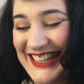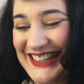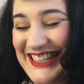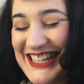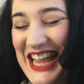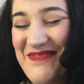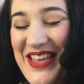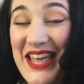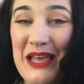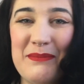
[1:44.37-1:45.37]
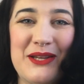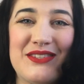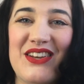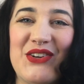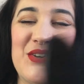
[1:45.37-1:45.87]
name here because
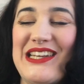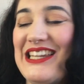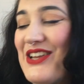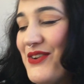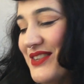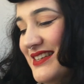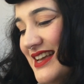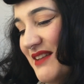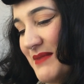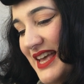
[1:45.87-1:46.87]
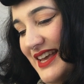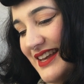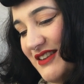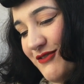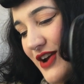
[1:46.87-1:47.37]
I only know the name
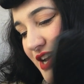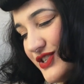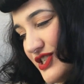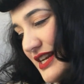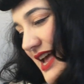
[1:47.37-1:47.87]
in French,